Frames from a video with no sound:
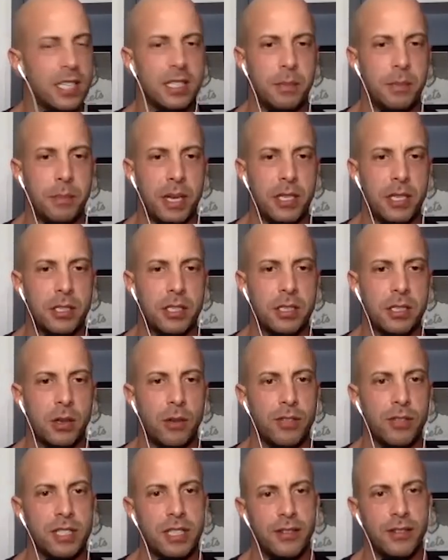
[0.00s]
to bench
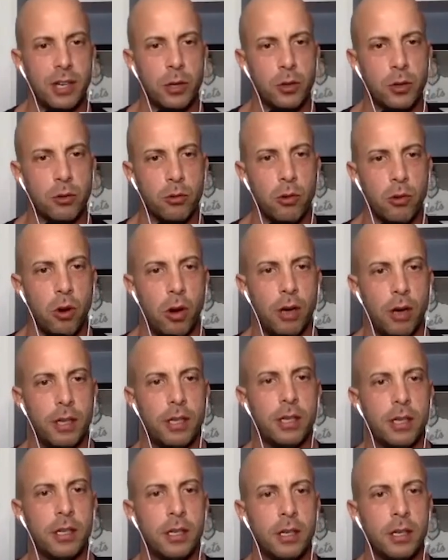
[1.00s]
over 700 raw.
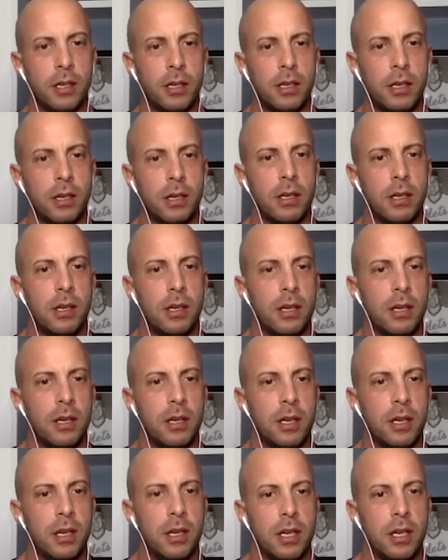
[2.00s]

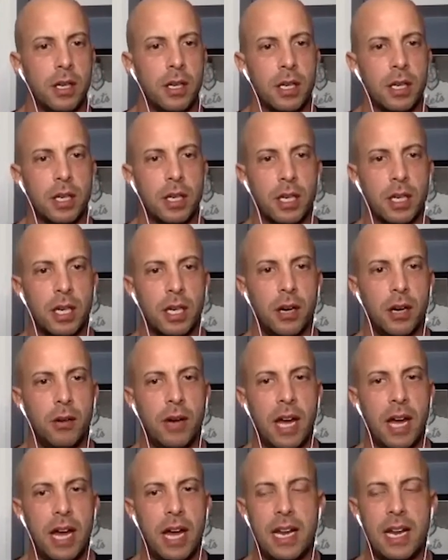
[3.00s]
Hmm. You know,
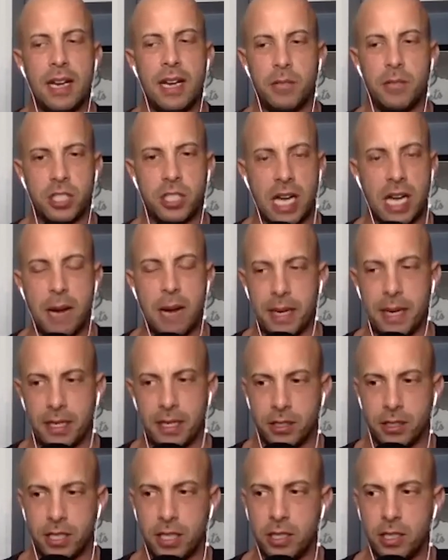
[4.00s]
and then Scott
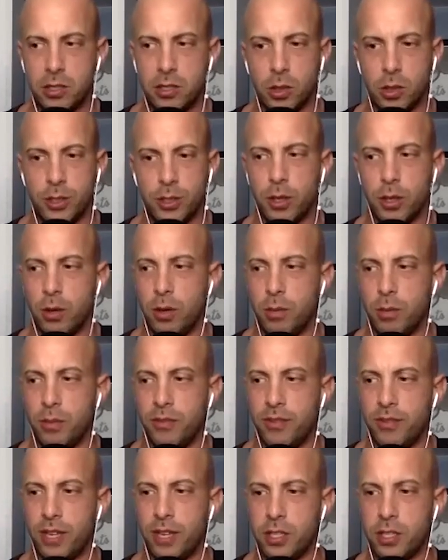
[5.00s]
Mendelson is also a
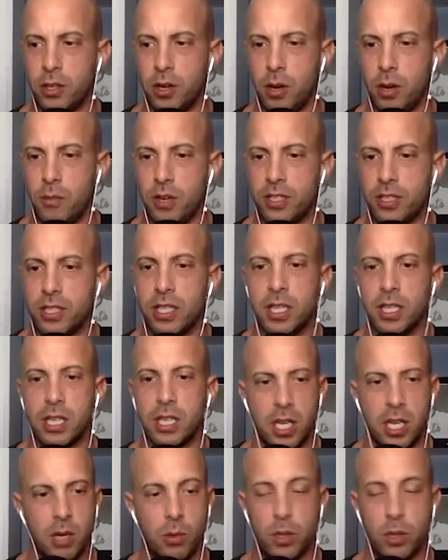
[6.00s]
professional arm wrestler. Yep.
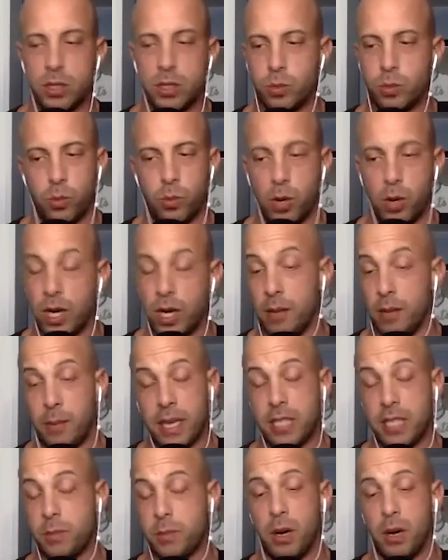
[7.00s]
He was yep. one of the
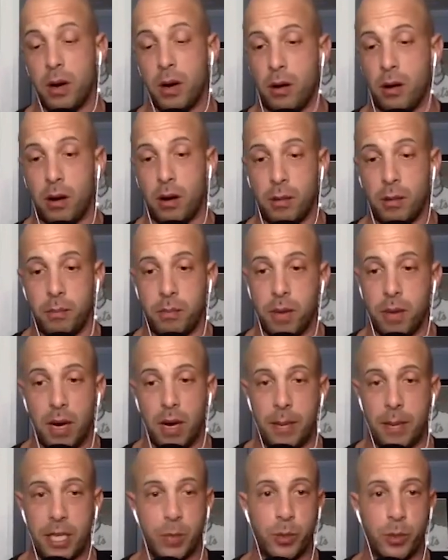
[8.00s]
best uh, uh
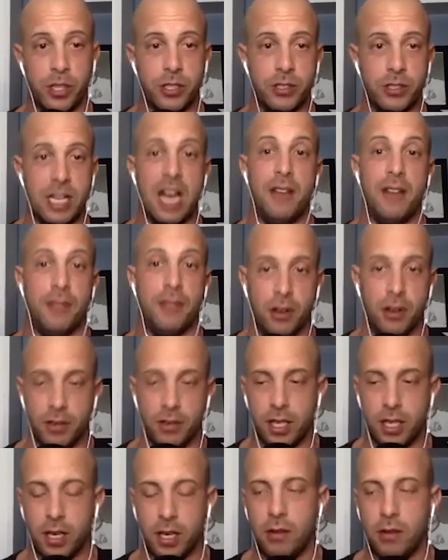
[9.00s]
bench right. pressers ever.
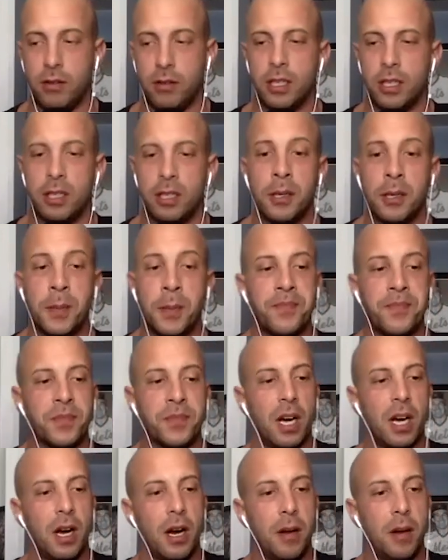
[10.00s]
You know, Right.
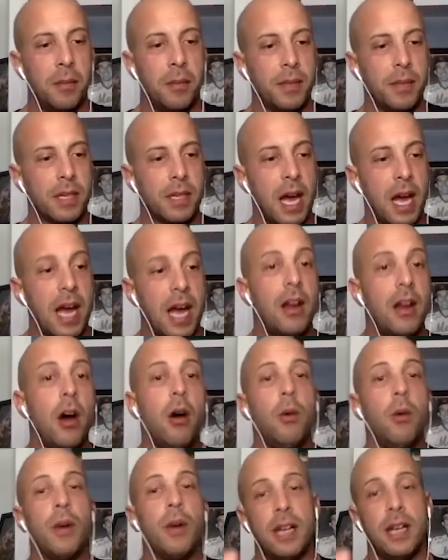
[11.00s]
Um, and
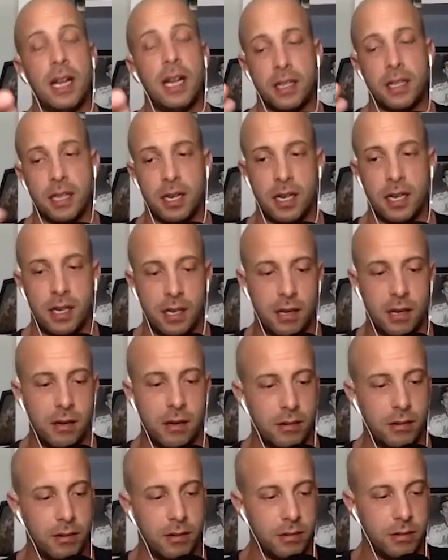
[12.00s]
oh, and that
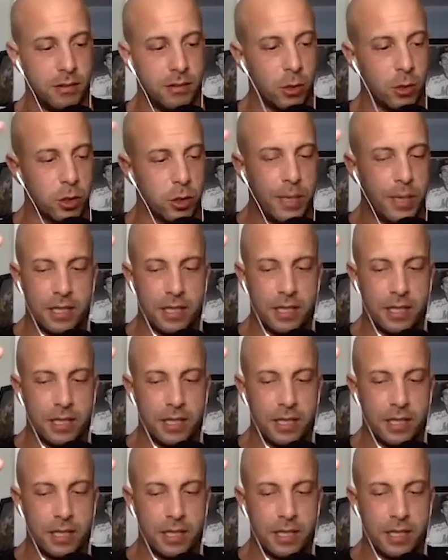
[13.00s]
uh, social media